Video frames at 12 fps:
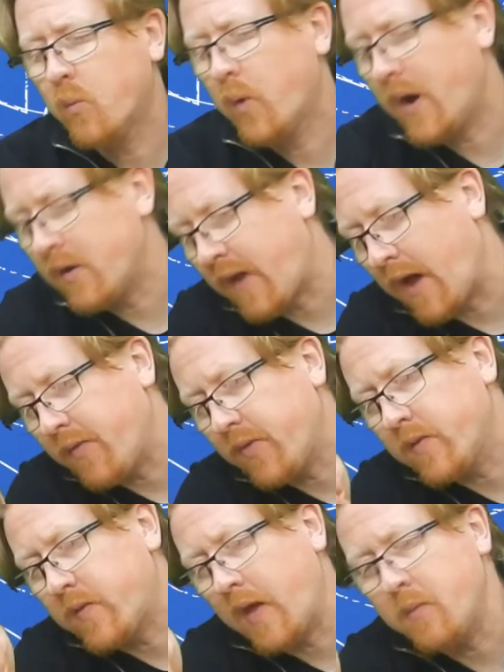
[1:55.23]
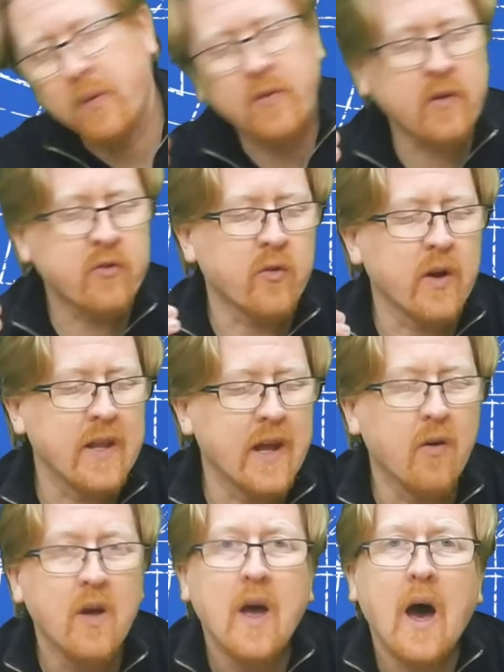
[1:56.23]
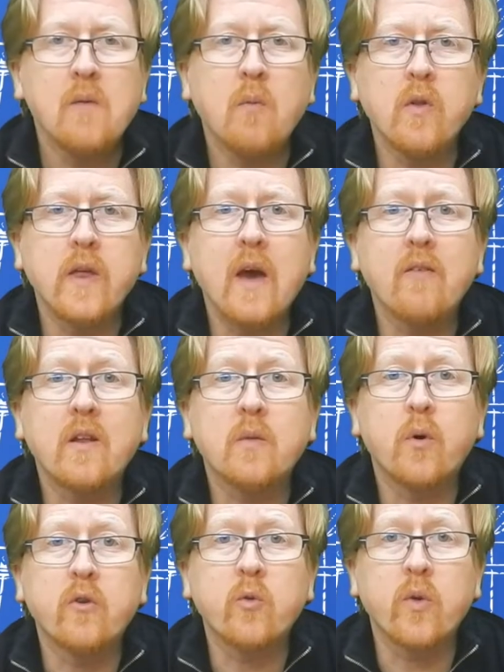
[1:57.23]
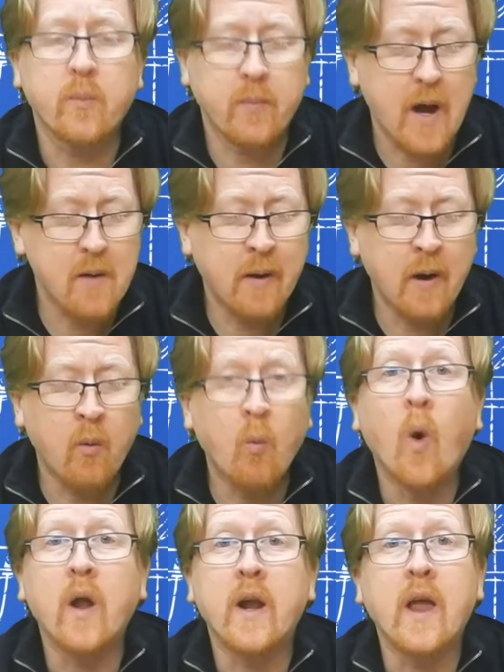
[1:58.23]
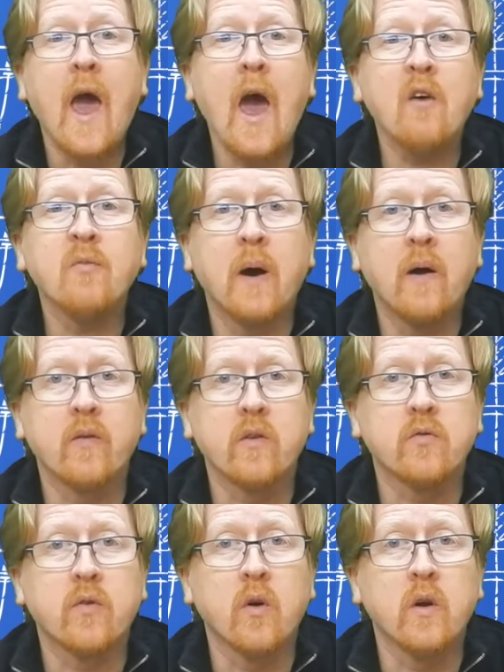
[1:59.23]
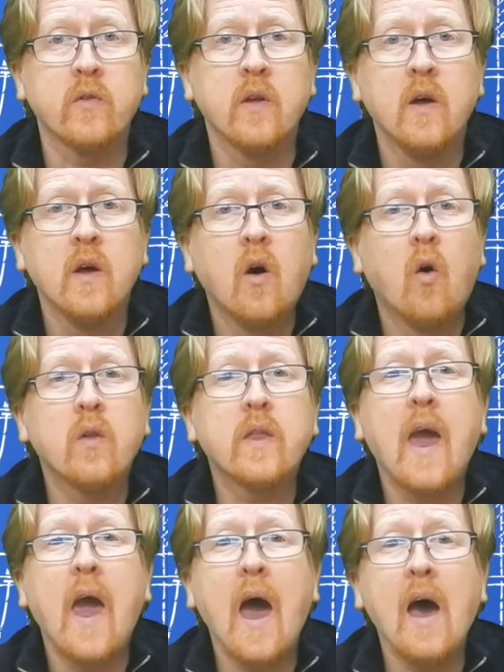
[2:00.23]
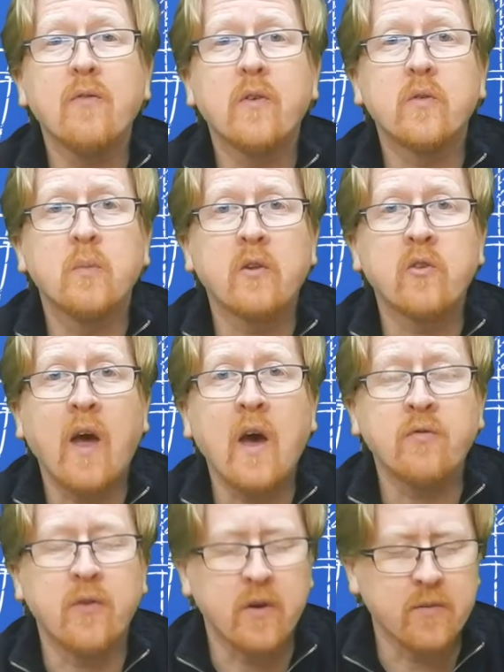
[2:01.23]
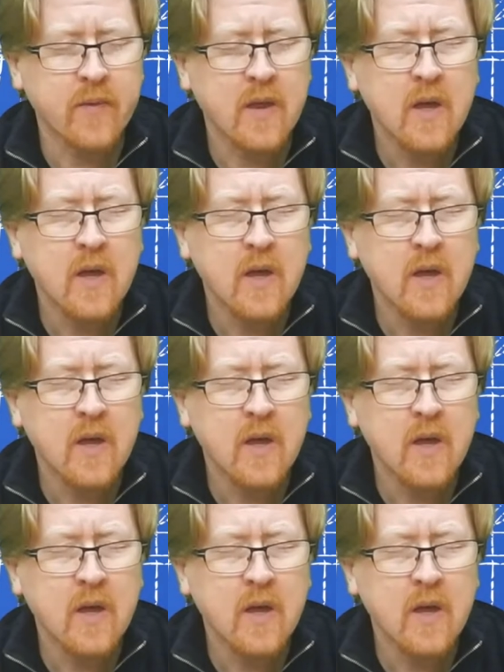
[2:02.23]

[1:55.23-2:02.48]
Where I've got this head positioned right now, I'm only having to push with about 1.5 pounds of force, only half as much effort.